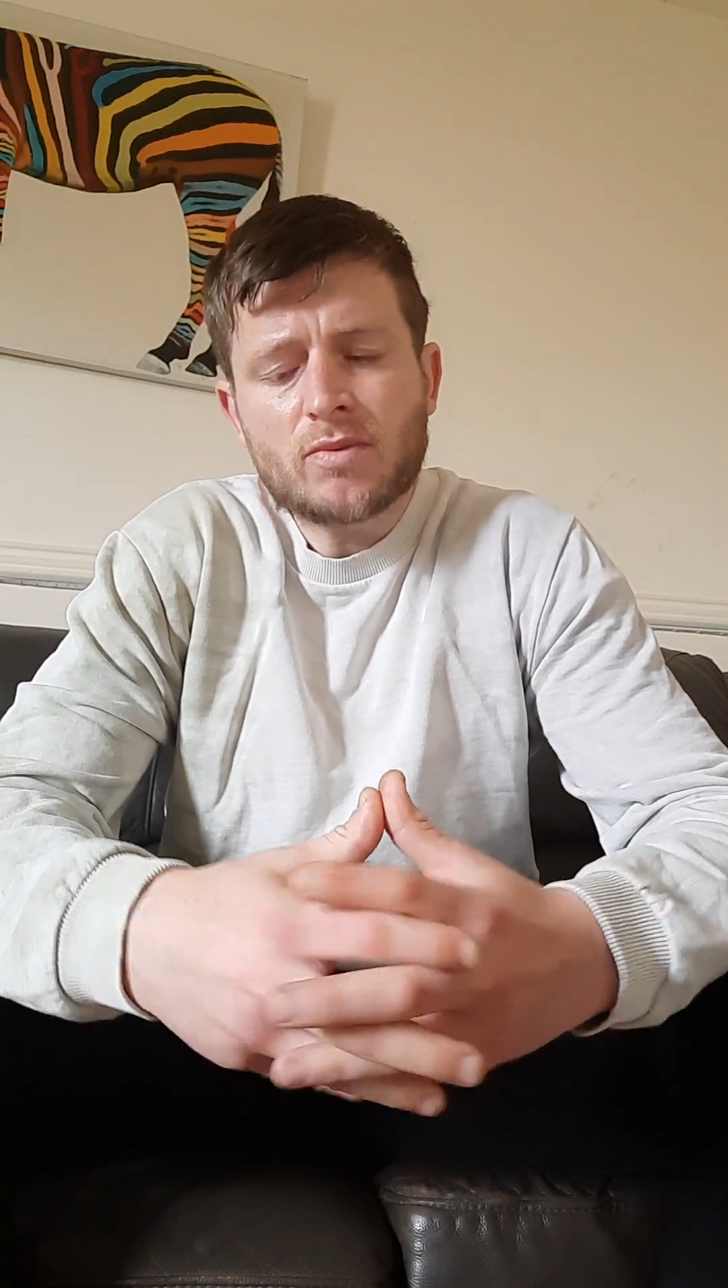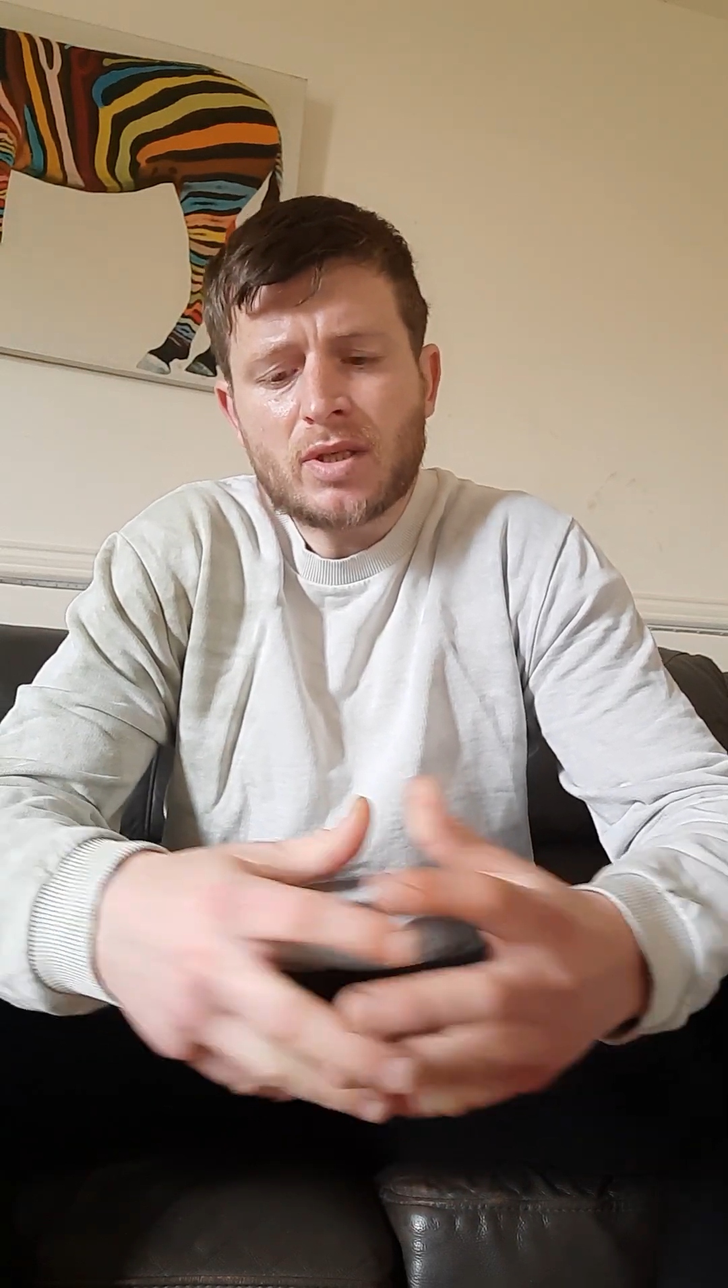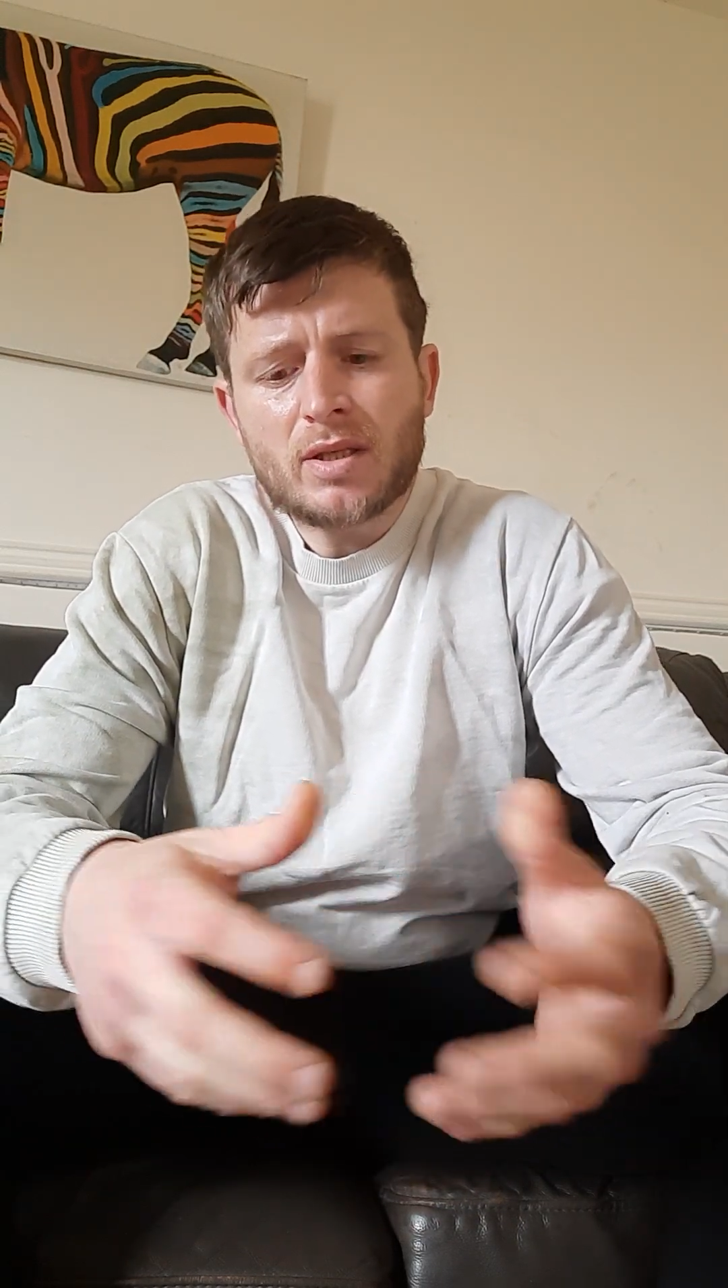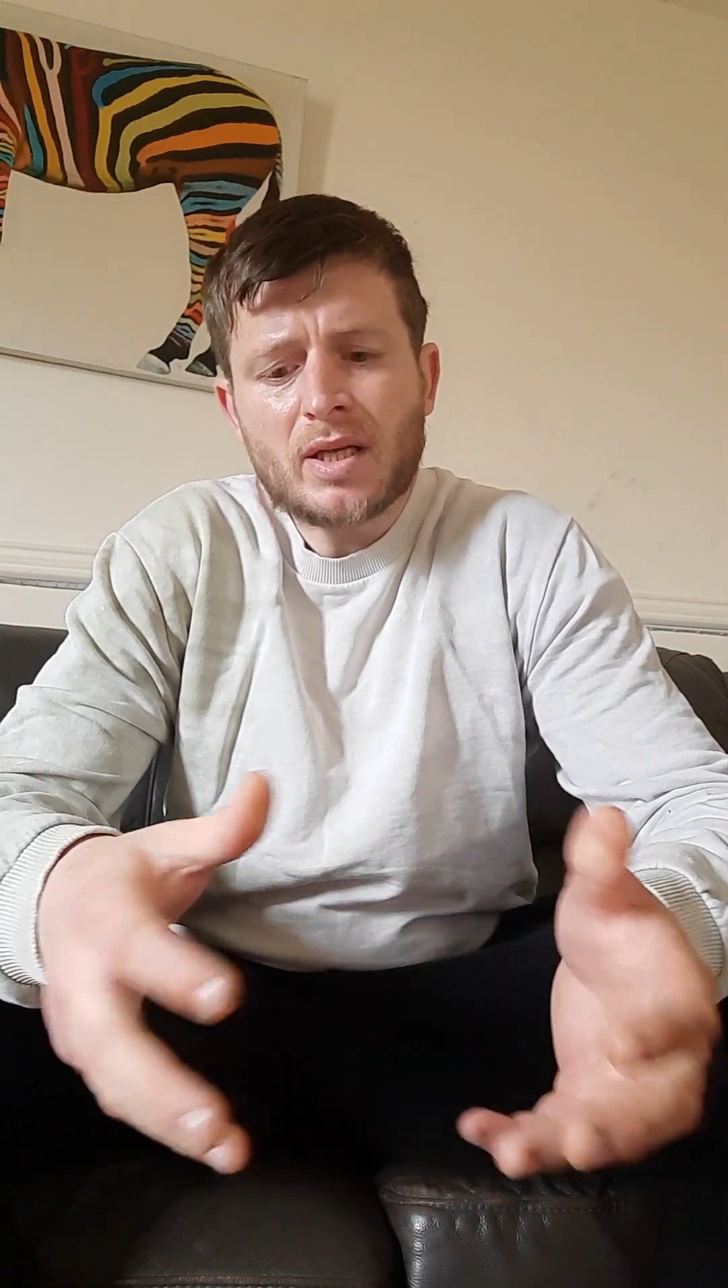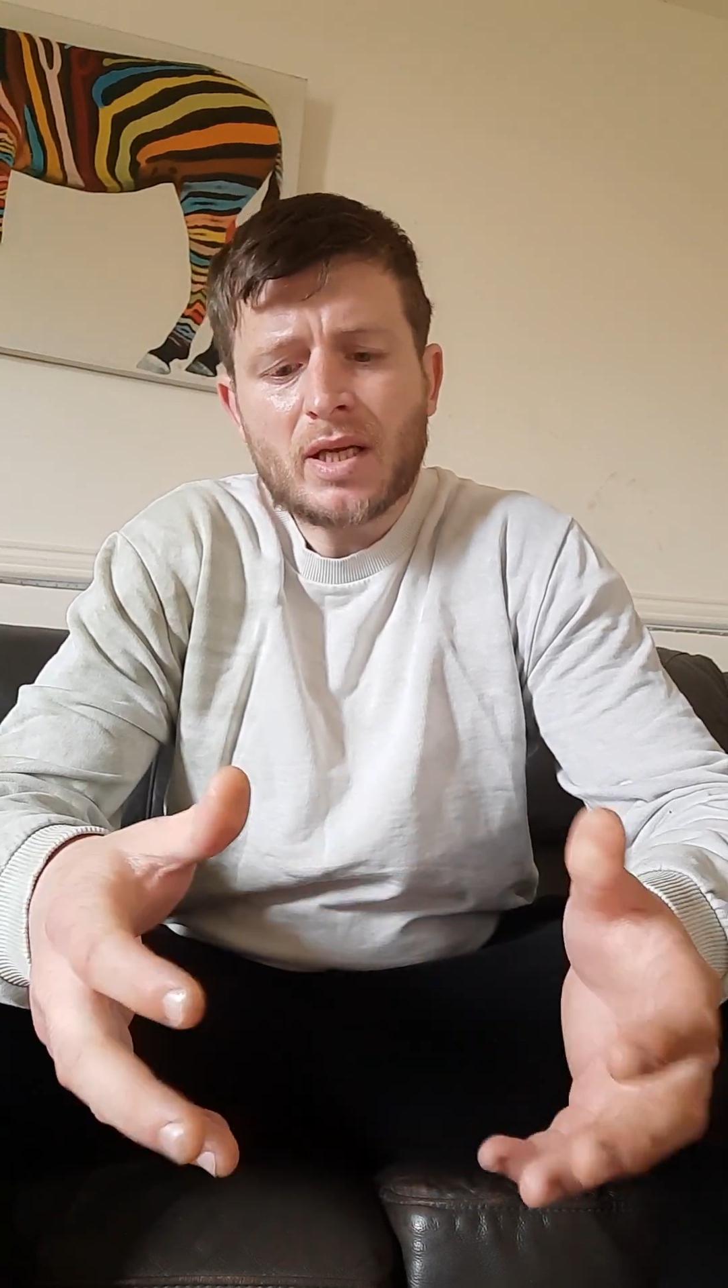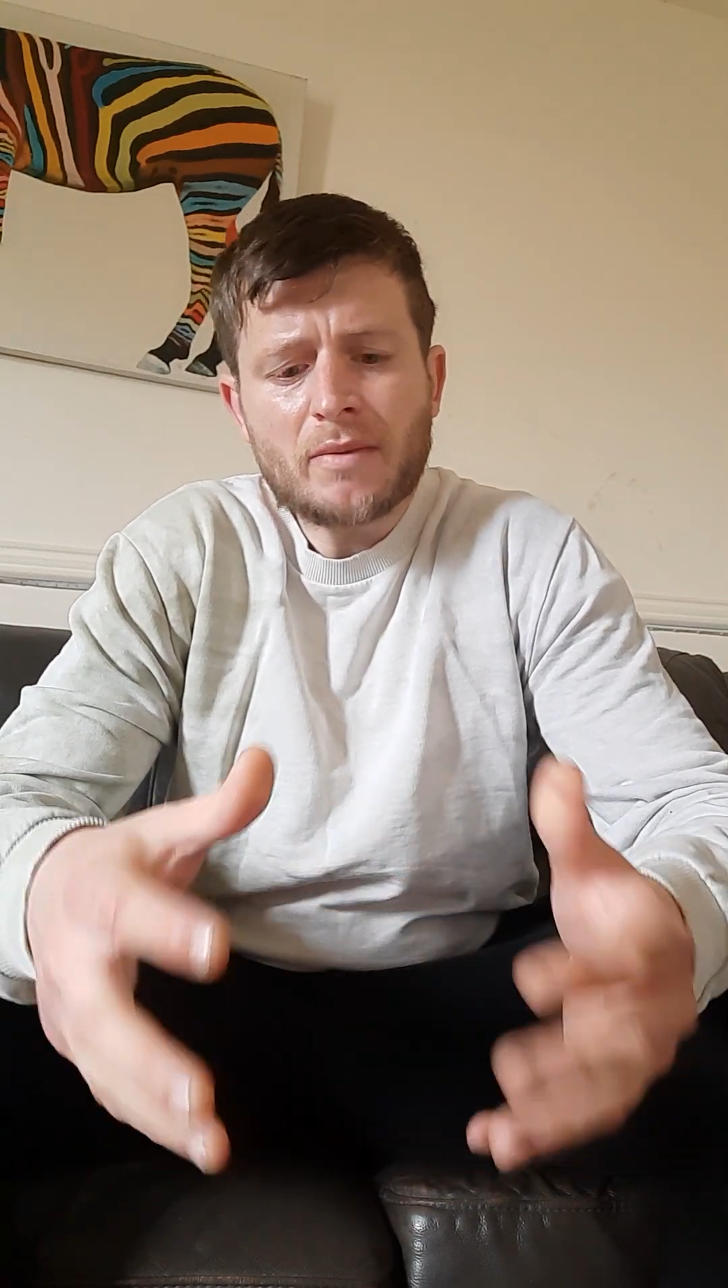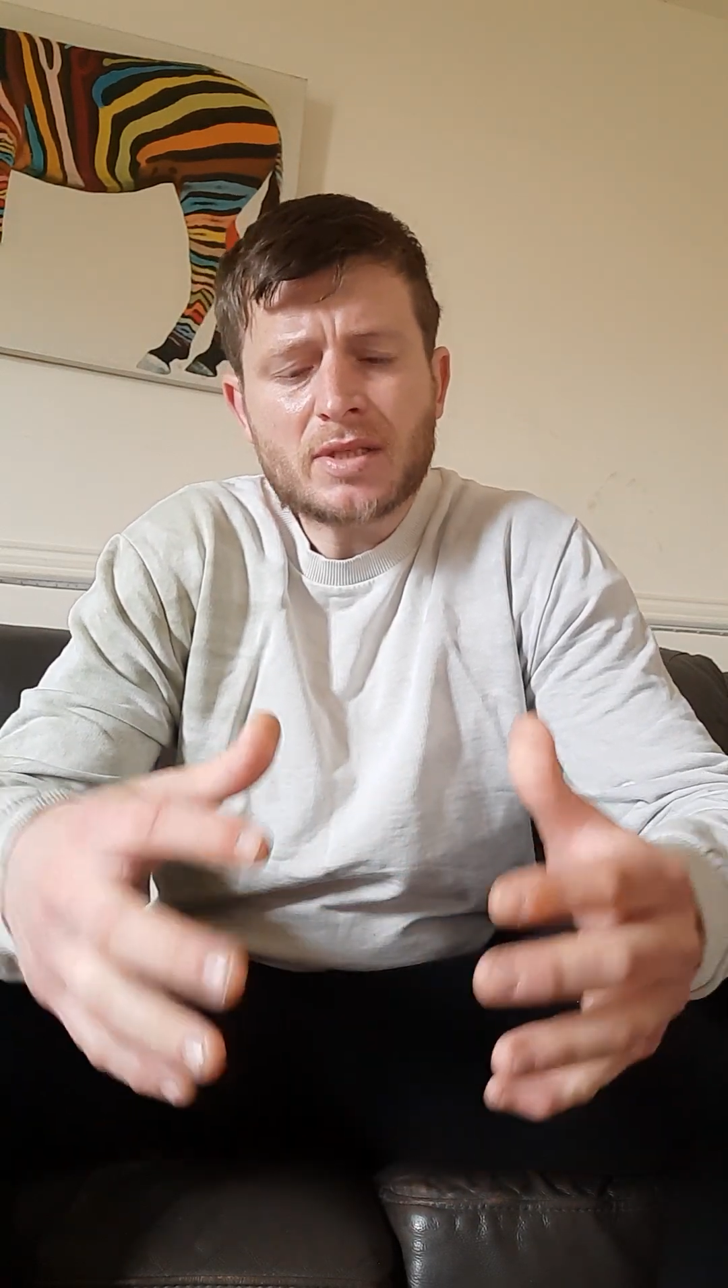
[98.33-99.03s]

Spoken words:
right, there I'm